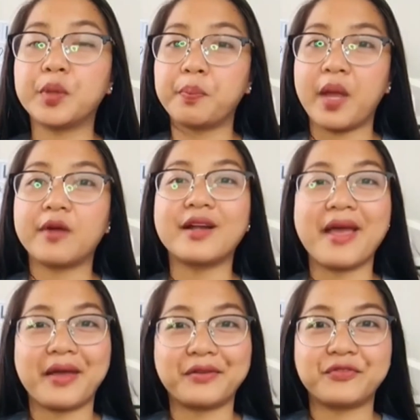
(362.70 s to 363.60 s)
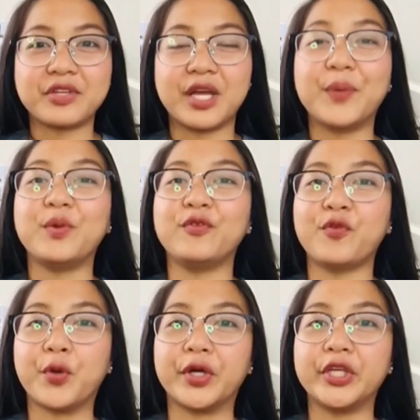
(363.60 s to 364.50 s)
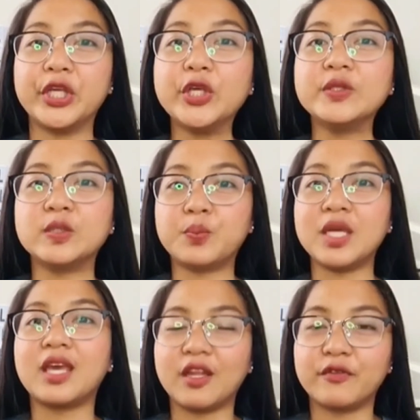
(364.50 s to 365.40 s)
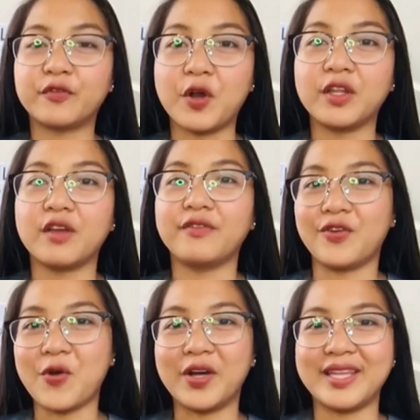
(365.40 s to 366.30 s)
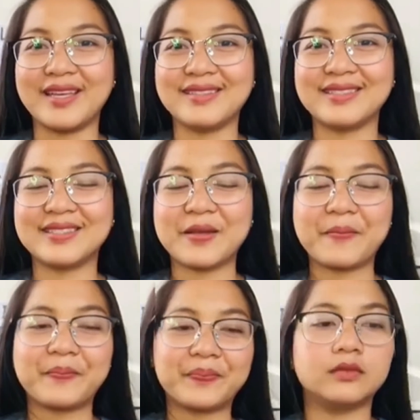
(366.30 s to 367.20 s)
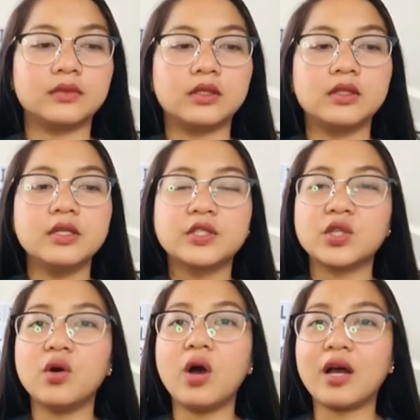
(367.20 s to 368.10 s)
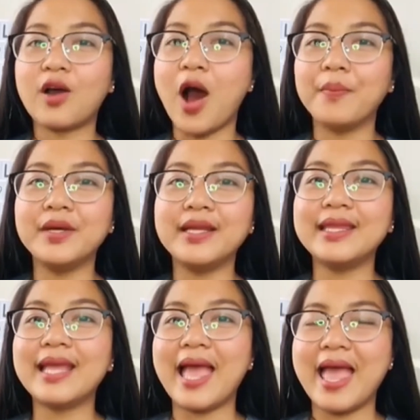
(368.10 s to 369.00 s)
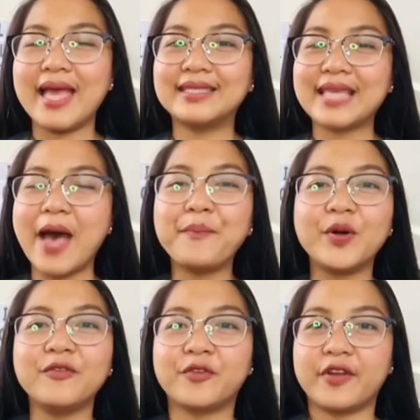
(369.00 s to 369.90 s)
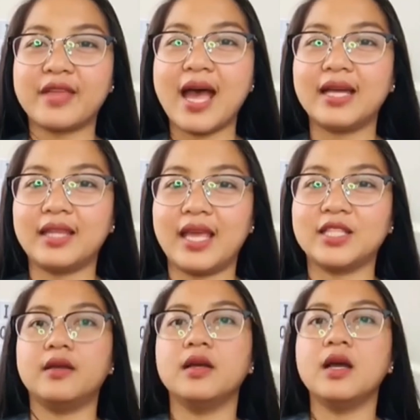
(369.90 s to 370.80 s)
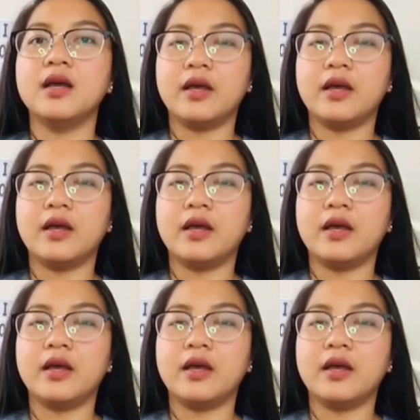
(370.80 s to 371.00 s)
to prepare ahead of time before you speak in front of your audience. So a common example for that is